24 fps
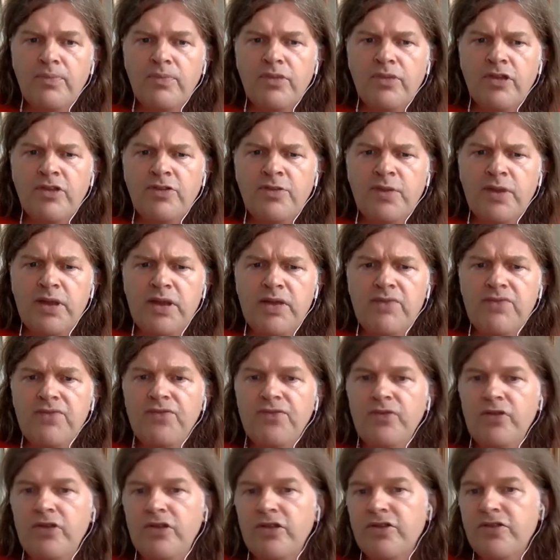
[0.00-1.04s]
has been
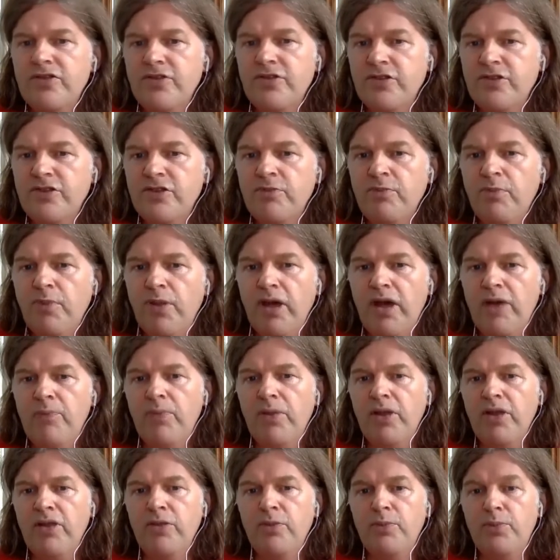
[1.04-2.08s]
influenced, inspired
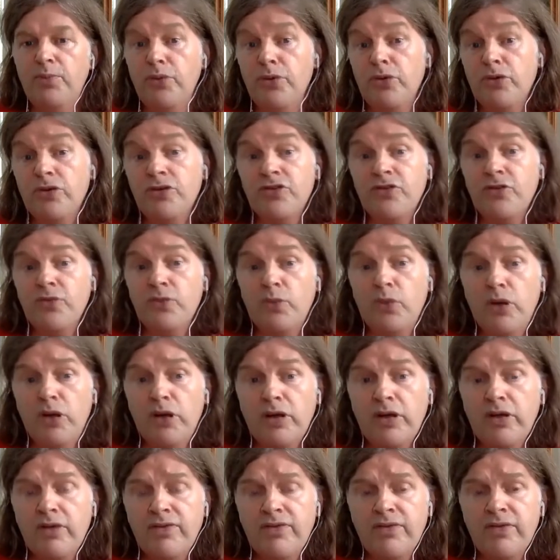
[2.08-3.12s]
by the books and
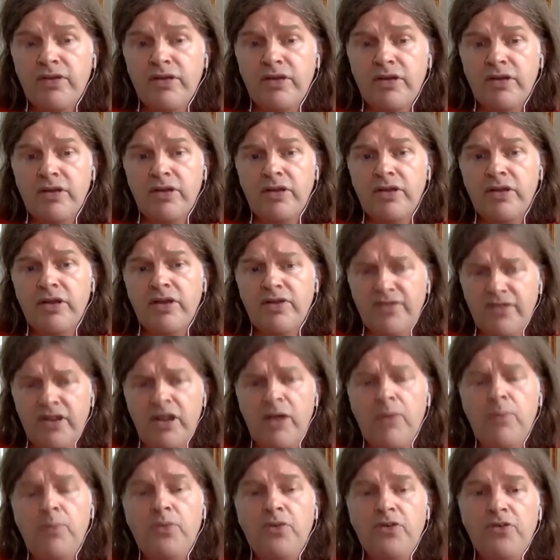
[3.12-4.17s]
work of a
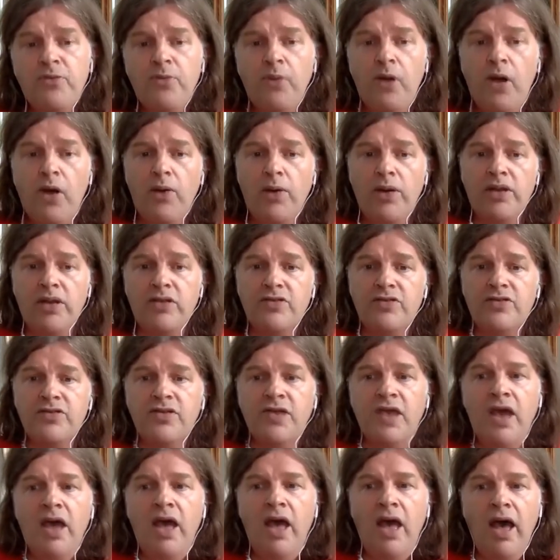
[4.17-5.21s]
number of poets.
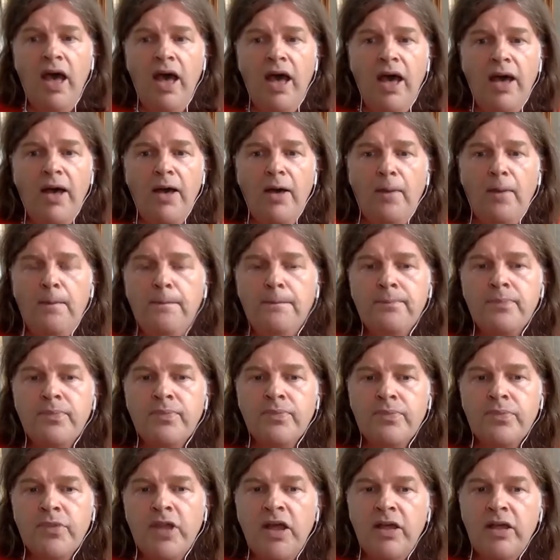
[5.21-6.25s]
I
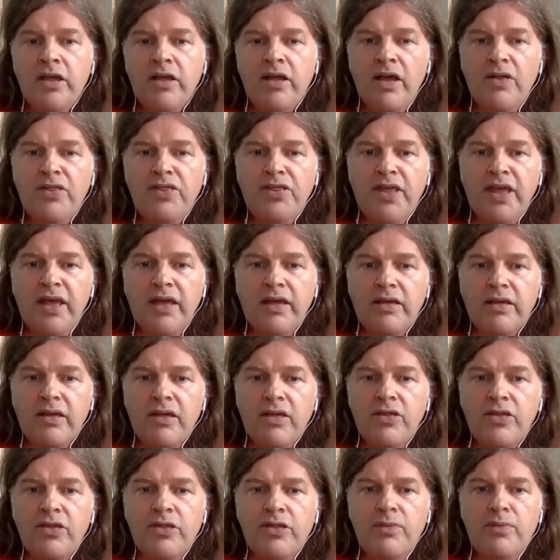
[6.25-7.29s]
think
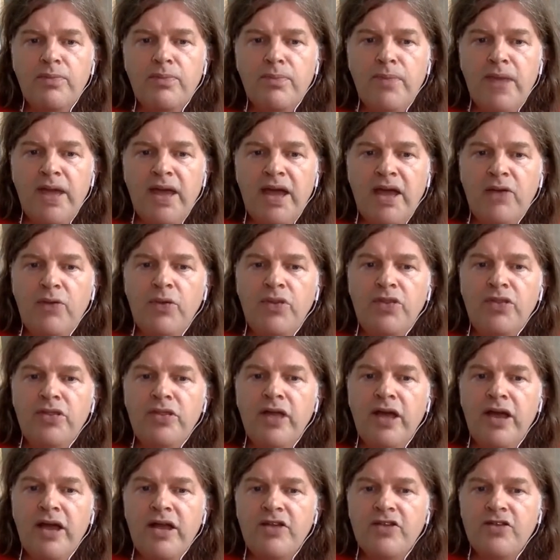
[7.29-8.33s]
The Man With
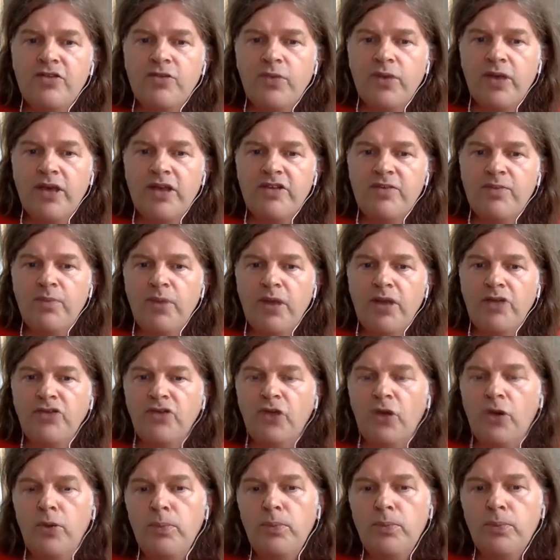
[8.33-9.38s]
Night Sweats by
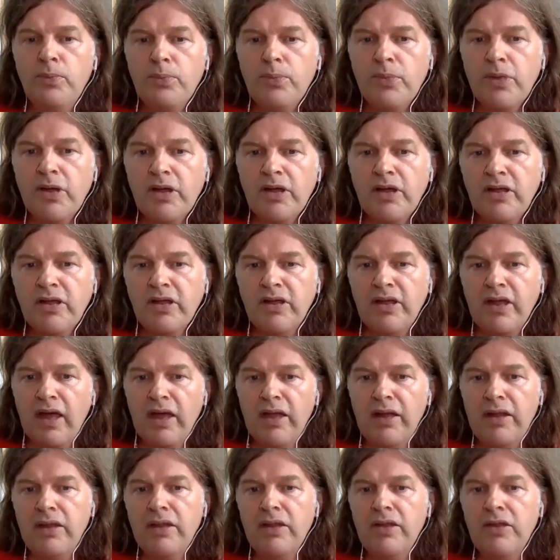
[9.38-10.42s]
Tom
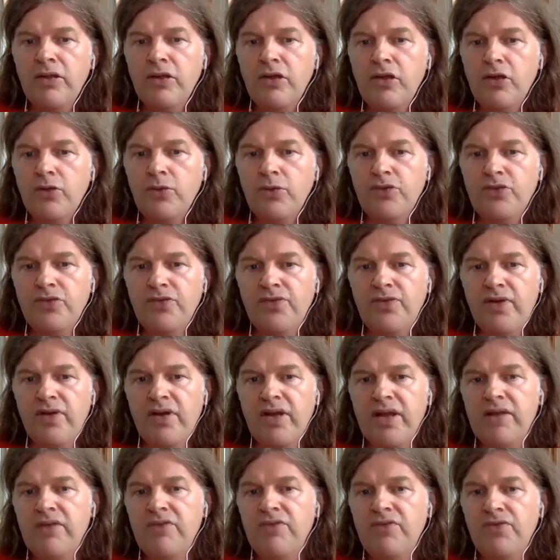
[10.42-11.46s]
Gunn was a very
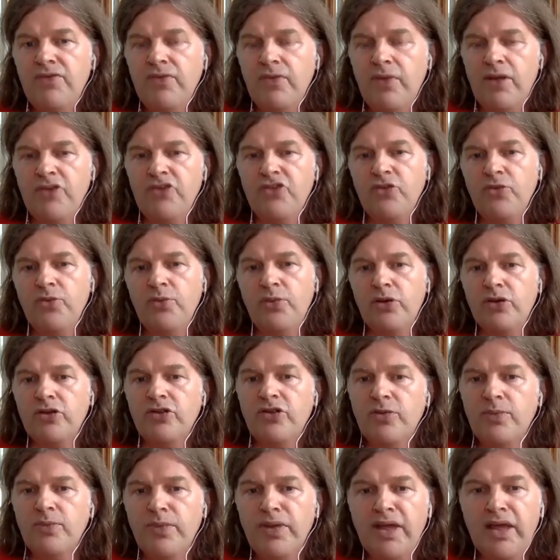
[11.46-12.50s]
influential book
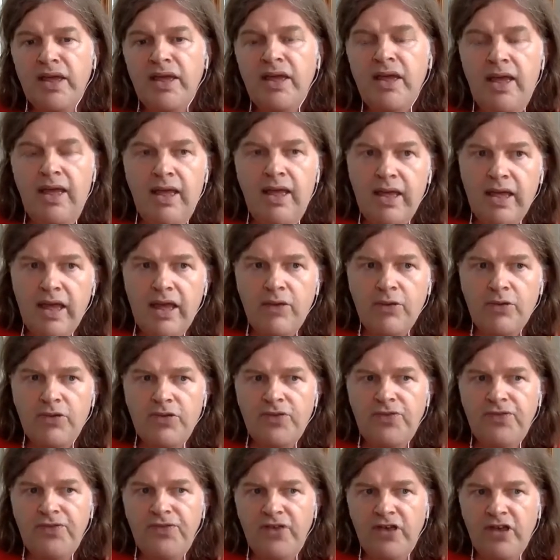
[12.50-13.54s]
to me. It was the
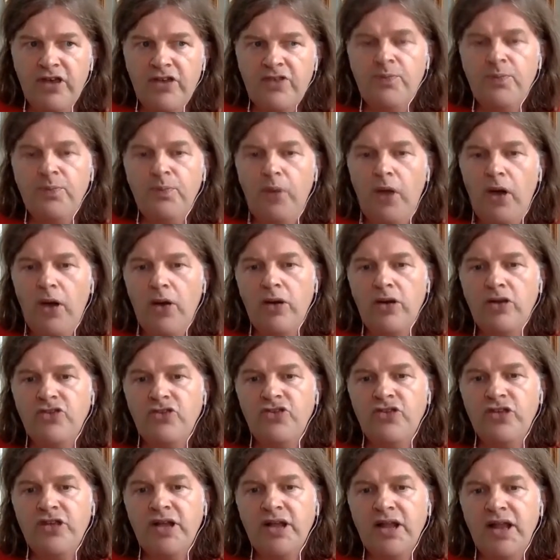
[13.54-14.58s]
first
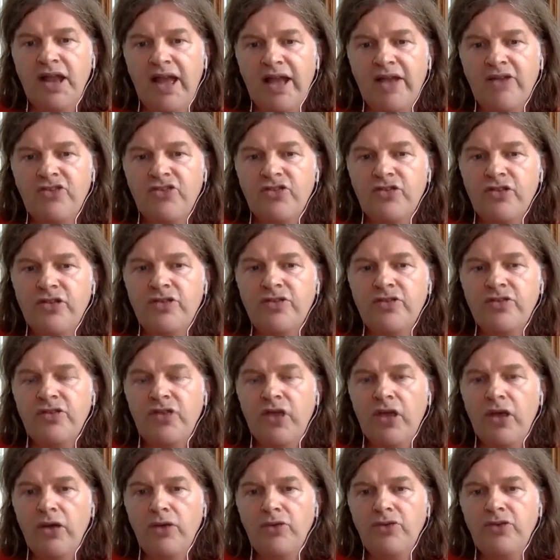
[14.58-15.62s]
poetry collection that's
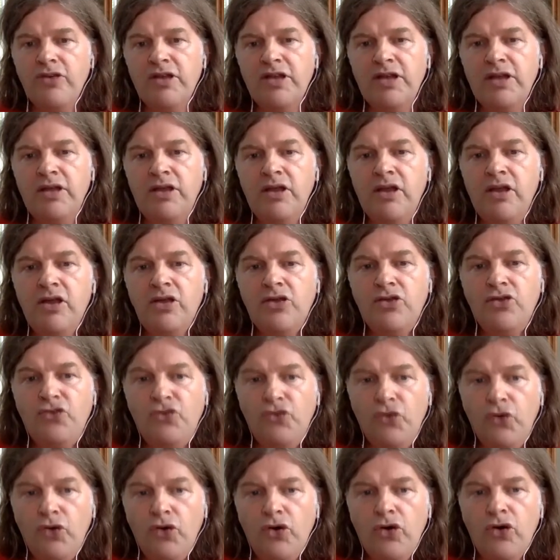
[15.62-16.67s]
totally
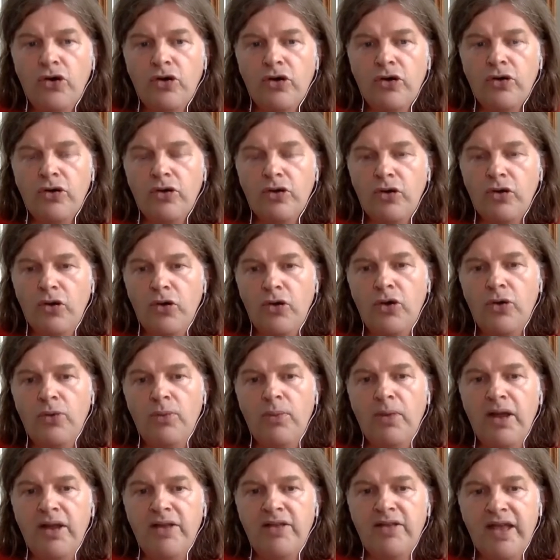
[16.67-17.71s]
caught
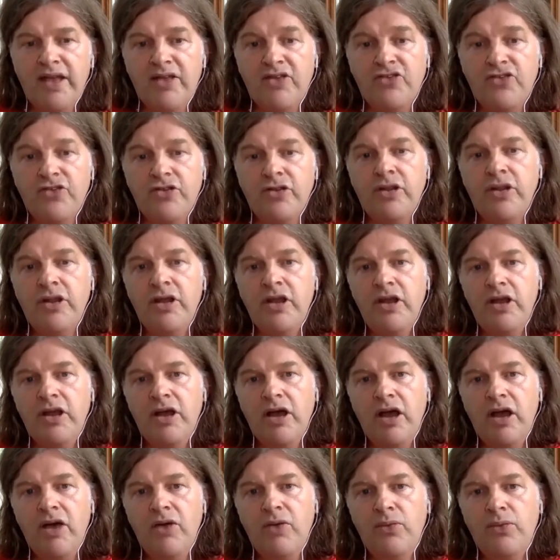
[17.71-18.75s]
my attention,
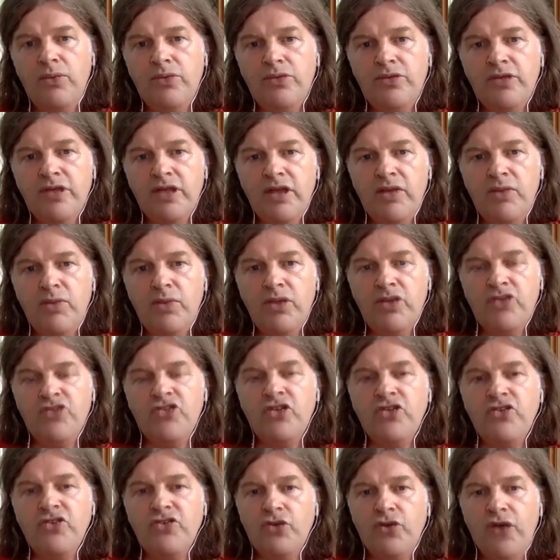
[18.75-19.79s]
and in which I
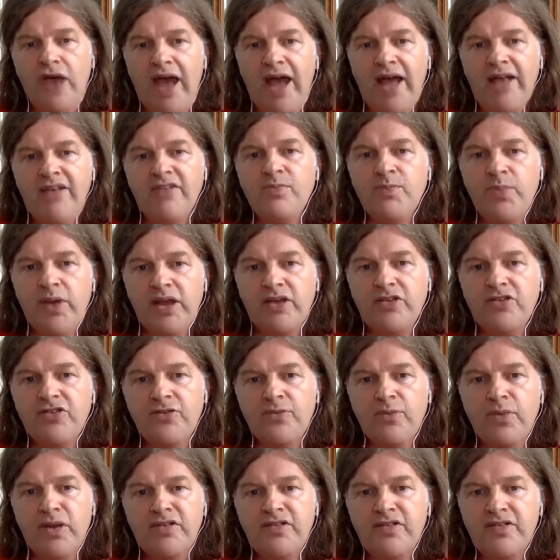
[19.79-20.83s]
saw aspects
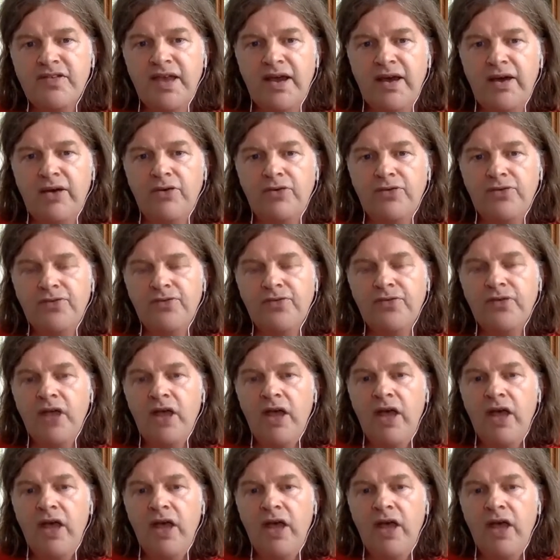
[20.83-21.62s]
of myself.